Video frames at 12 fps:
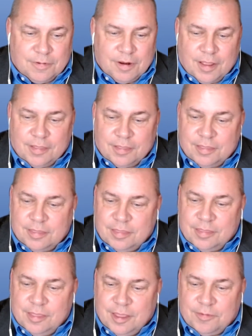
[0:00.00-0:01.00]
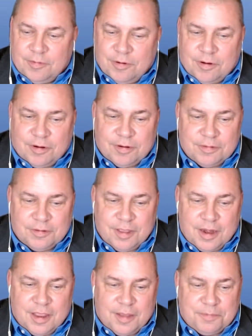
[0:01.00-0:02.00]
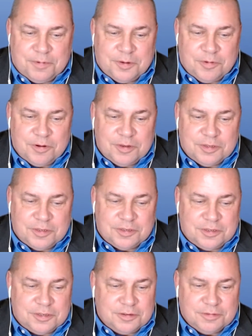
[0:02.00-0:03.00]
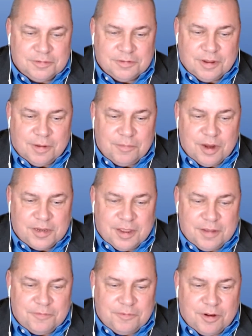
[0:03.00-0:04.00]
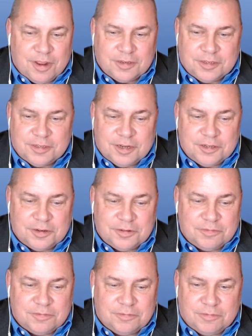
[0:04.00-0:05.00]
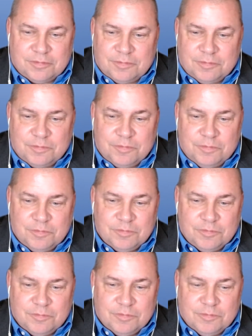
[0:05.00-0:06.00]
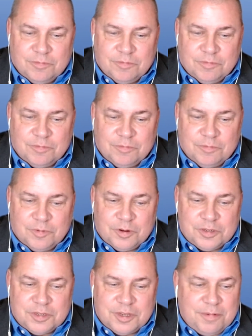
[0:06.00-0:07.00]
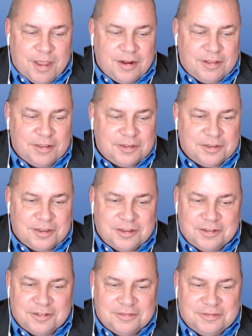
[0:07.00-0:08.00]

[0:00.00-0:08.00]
Right, I think we're heading up towards a break time for our next session. Wouldn't you say, panelists?